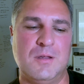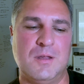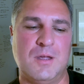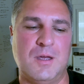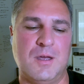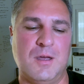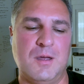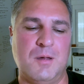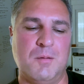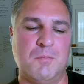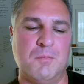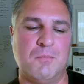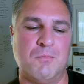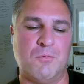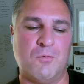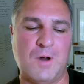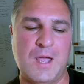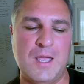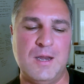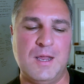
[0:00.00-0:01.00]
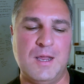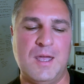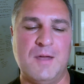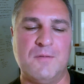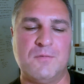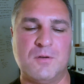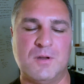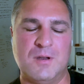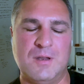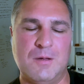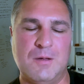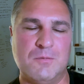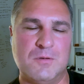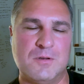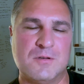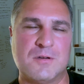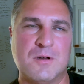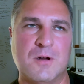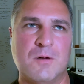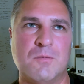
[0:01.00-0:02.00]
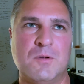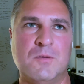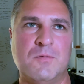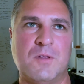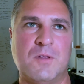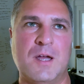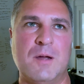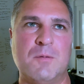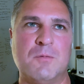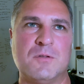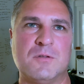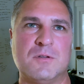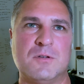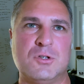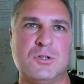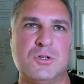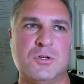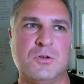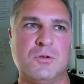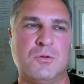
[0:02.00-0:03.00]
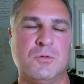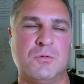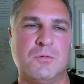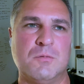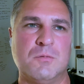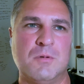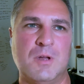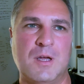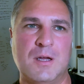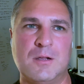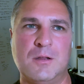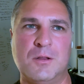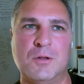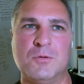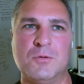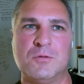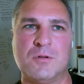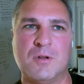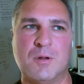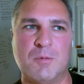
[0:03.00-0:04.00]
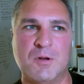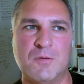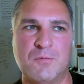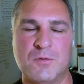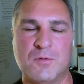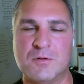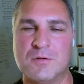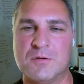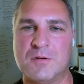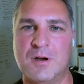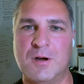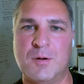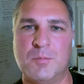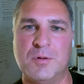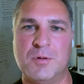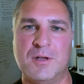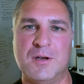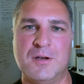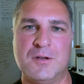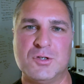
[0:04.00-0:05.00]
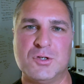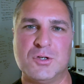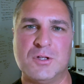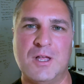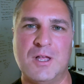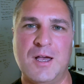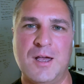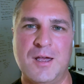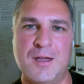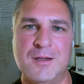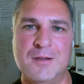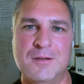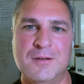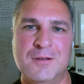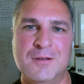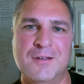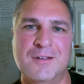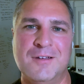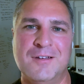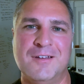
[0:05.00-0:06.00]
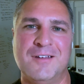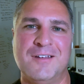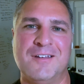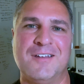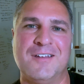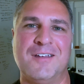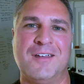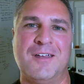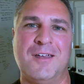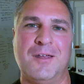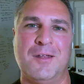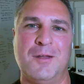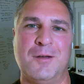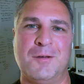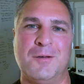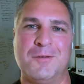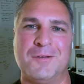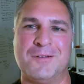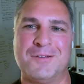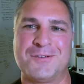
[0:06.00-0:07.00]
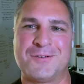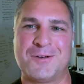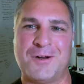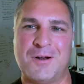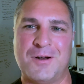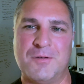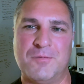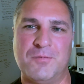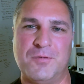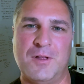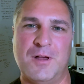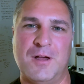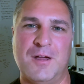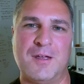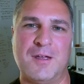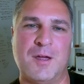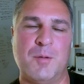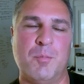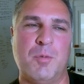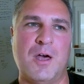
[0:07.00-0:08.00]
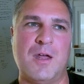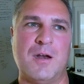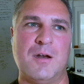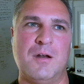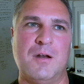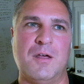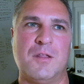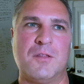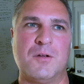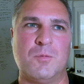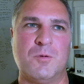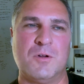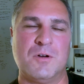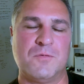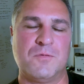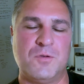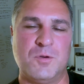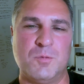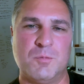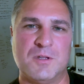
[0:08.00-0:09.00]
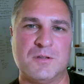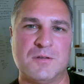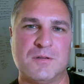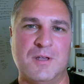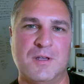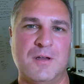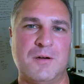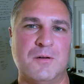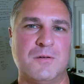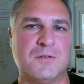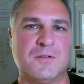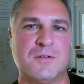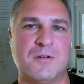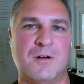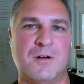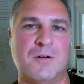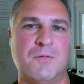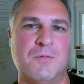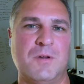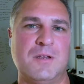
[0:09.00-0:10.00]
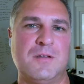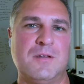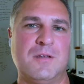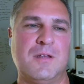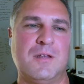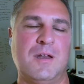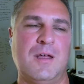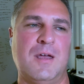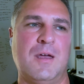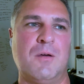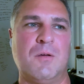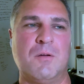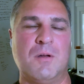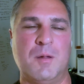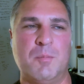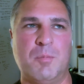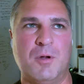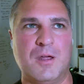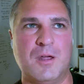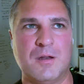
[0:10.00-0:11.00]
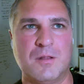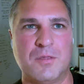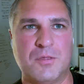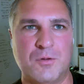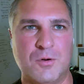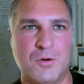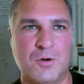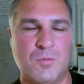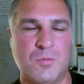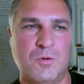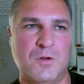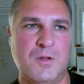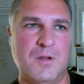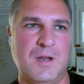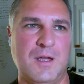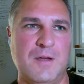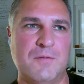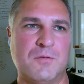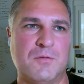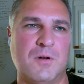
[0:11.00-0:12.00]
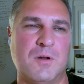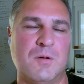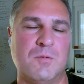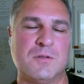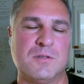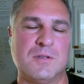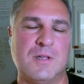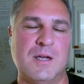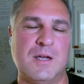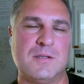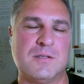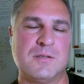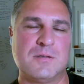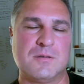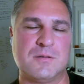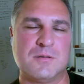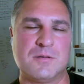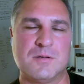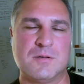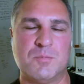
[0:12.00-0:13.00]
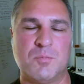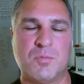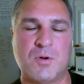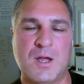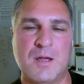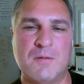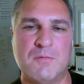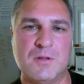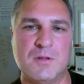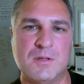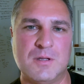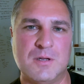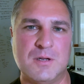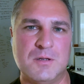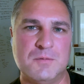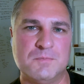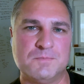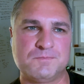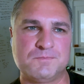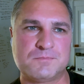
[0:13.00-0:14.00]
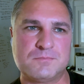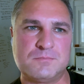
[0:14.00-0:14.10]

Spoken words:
Right after that discovery flight was in June, I closed on my first airplane in July and started flying. I bought another one a few months later and started renting it out. I bought a third one after I was licensed privately.